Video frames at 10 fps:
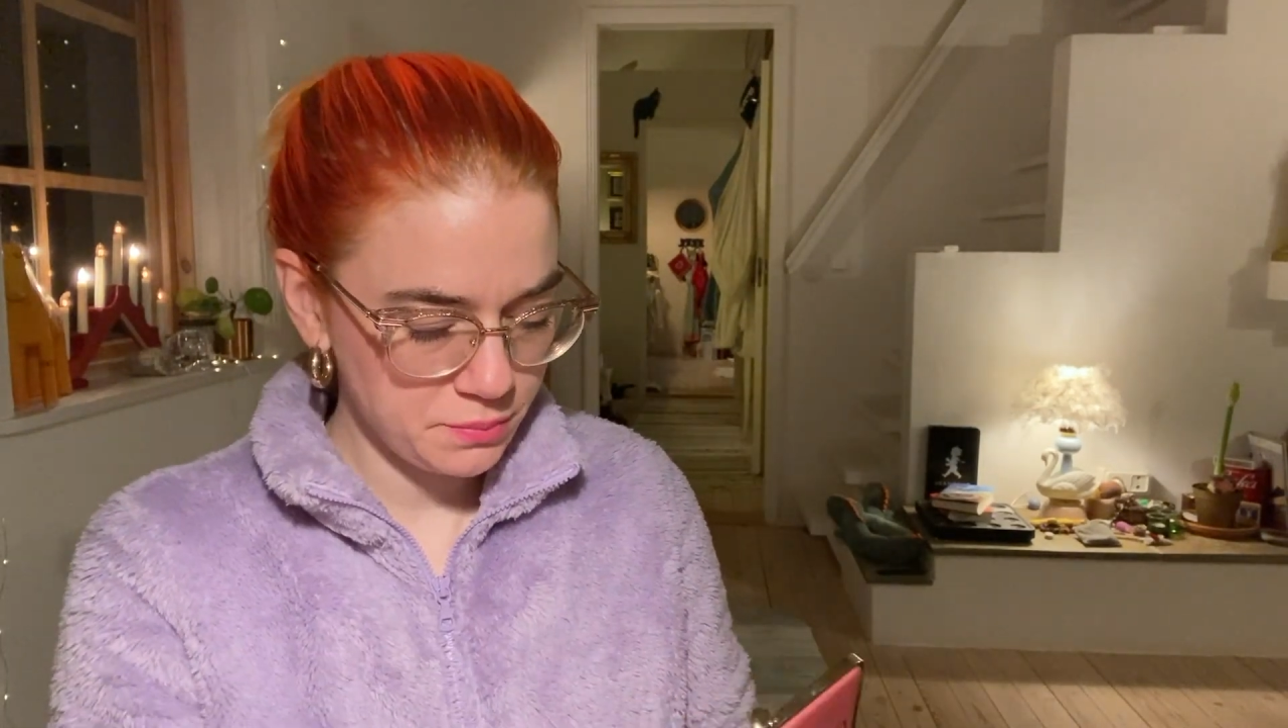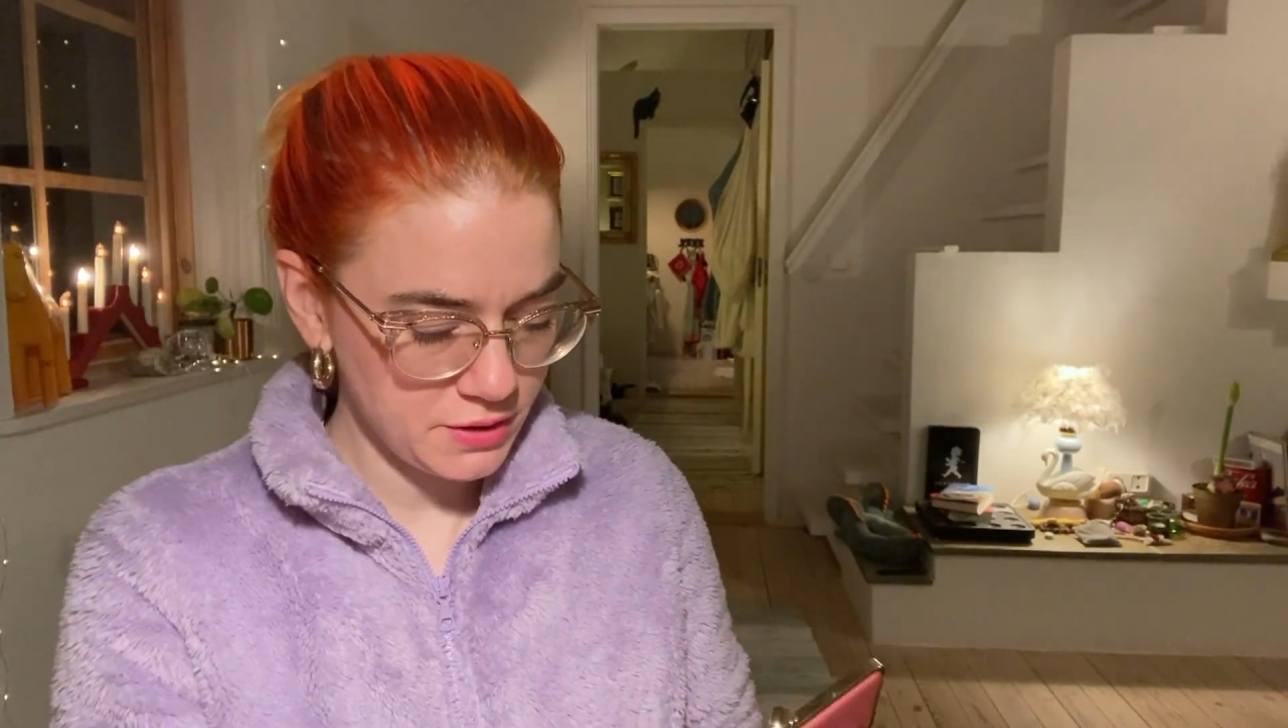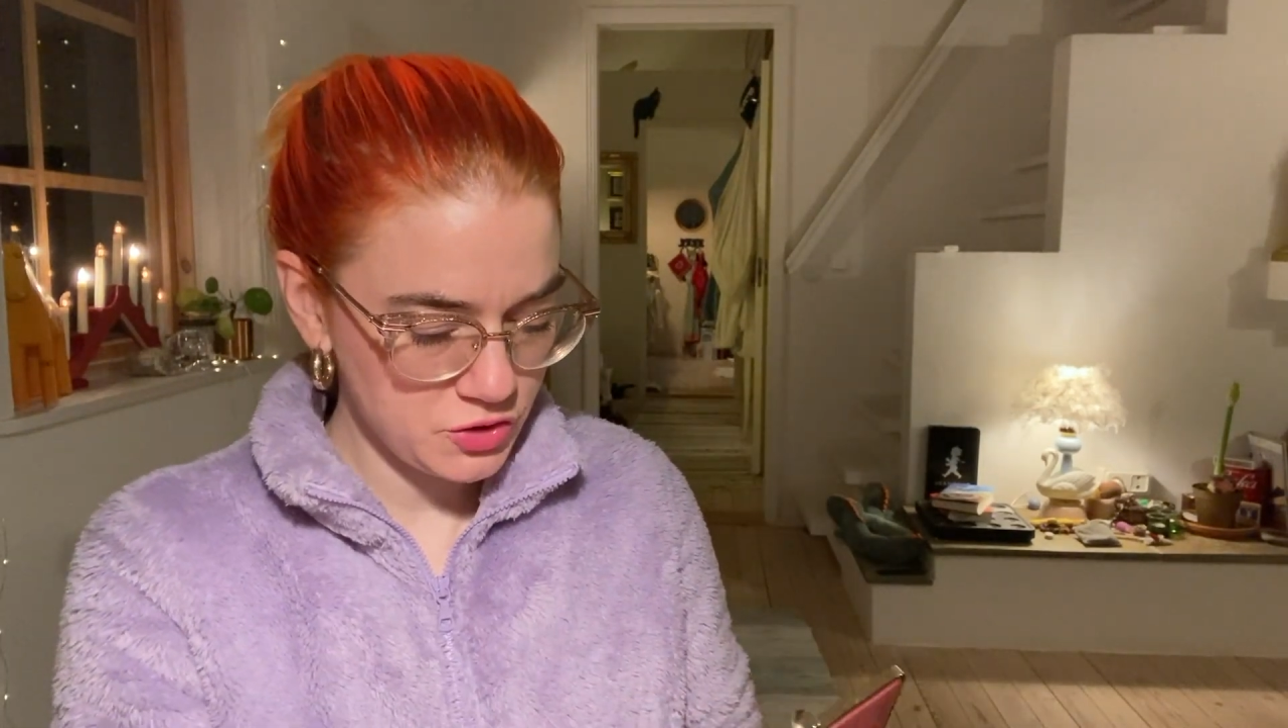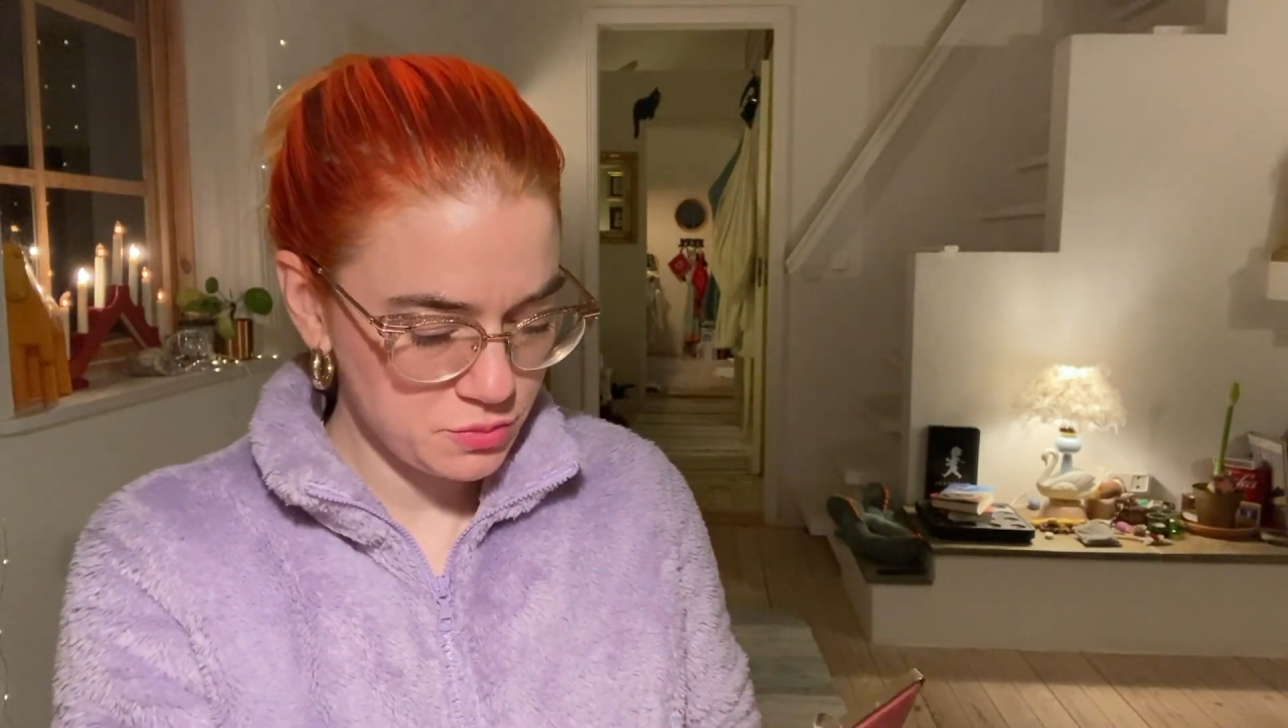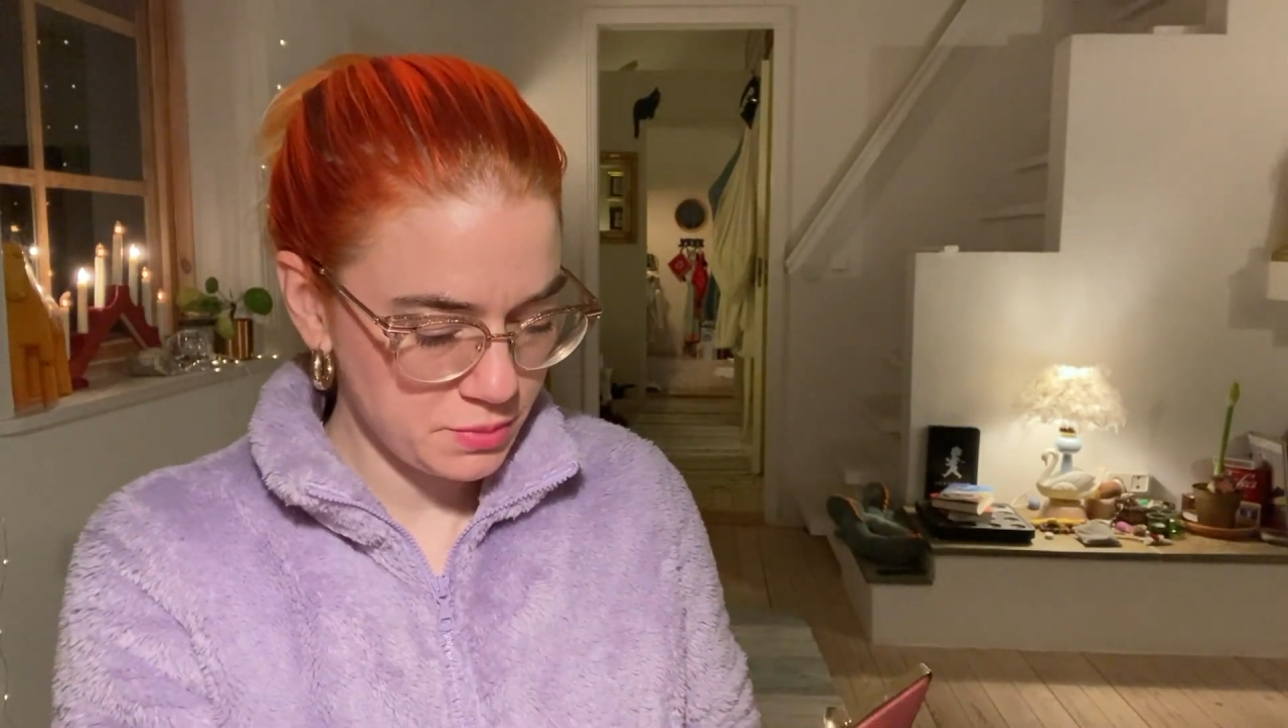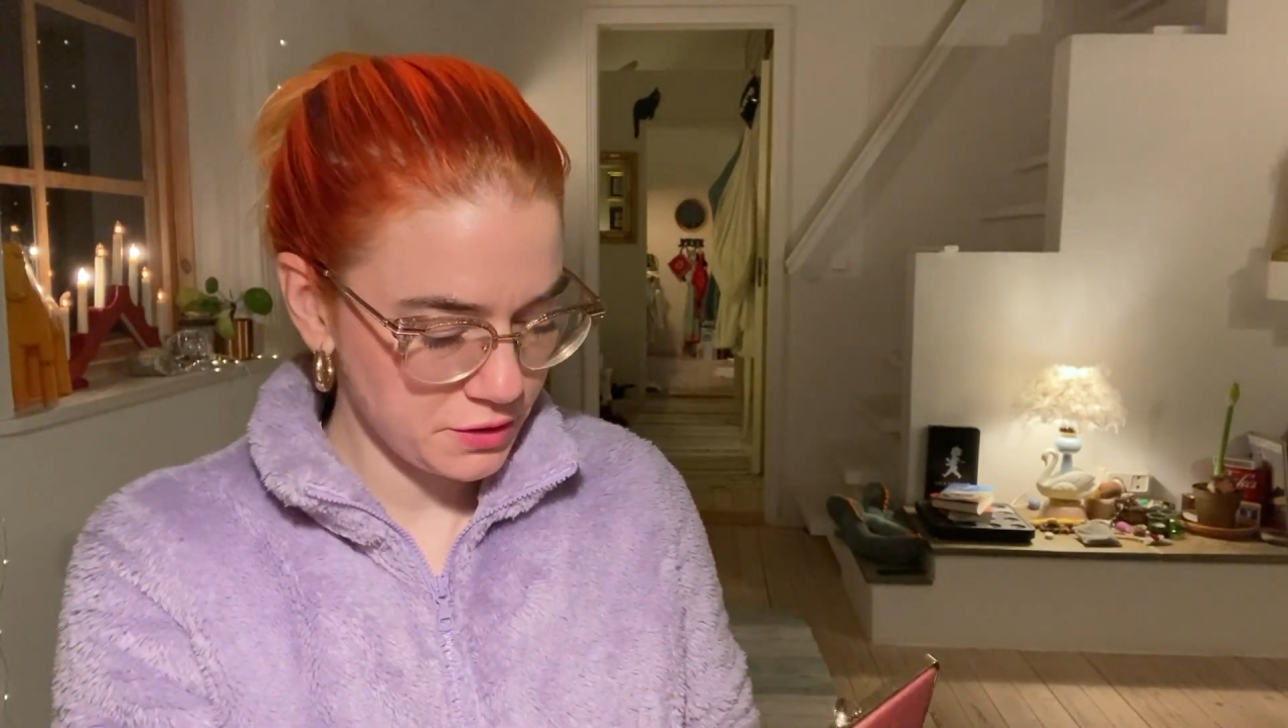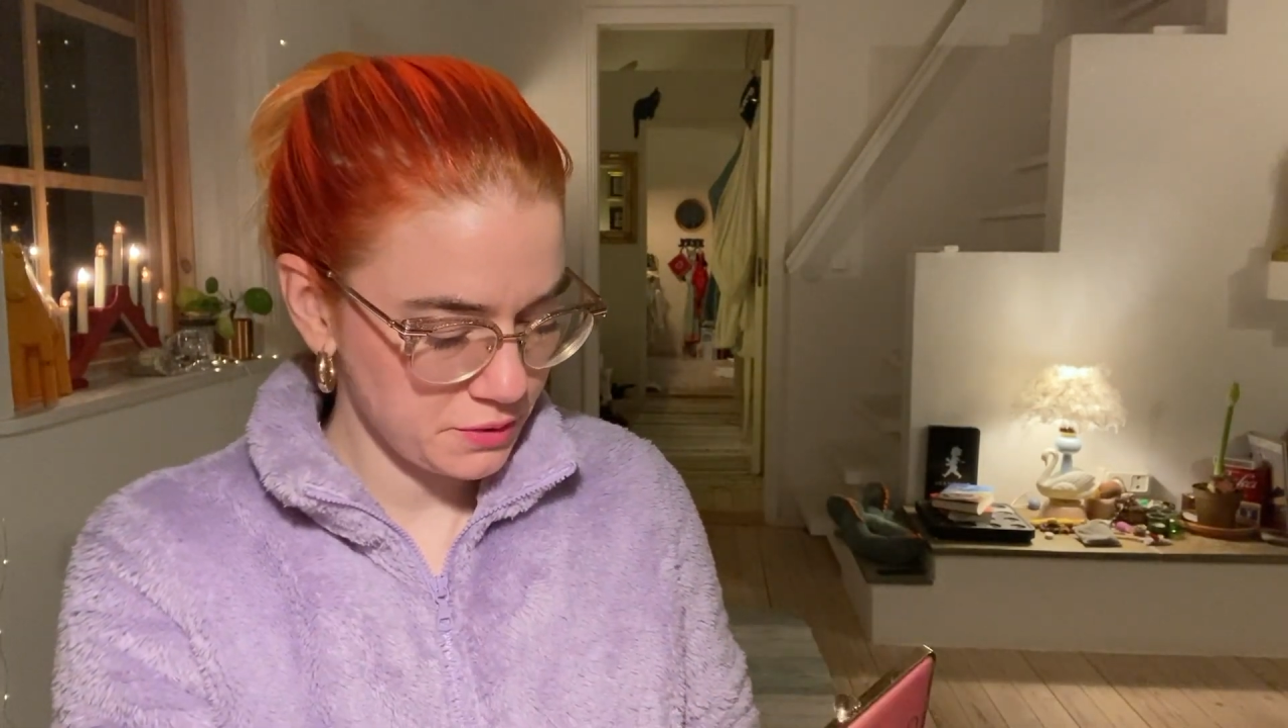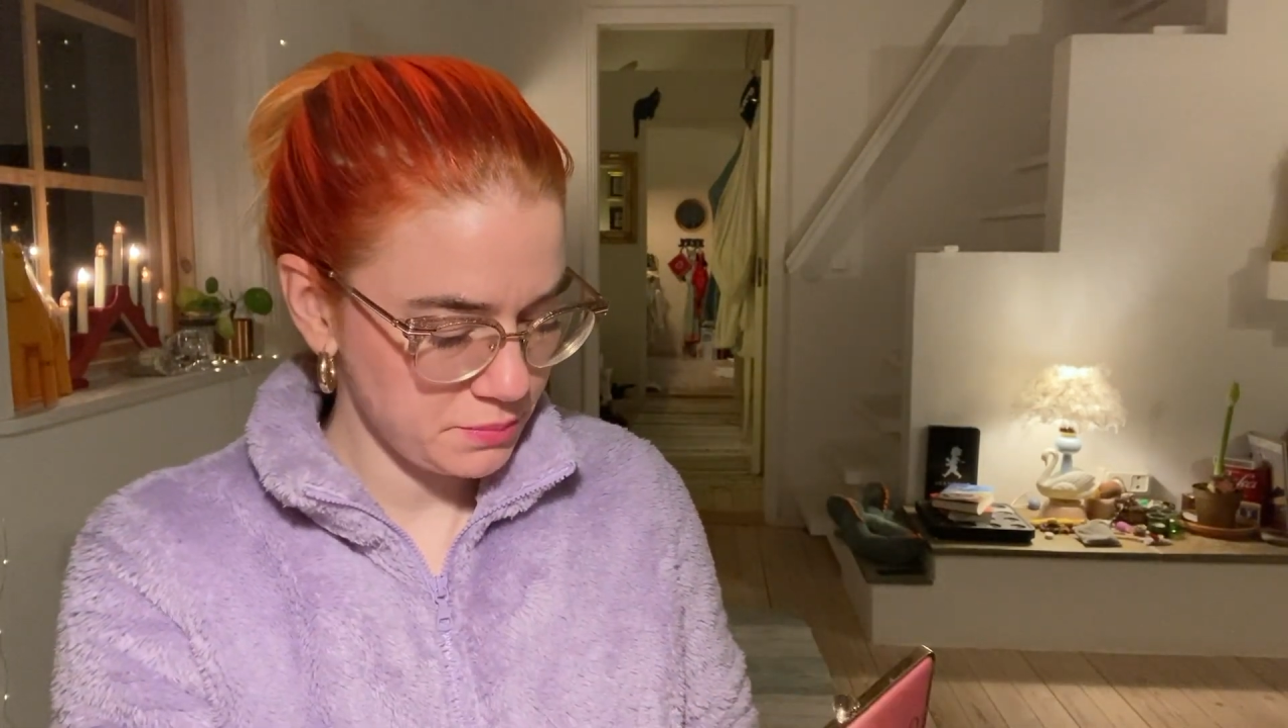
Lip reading: Peach Butter,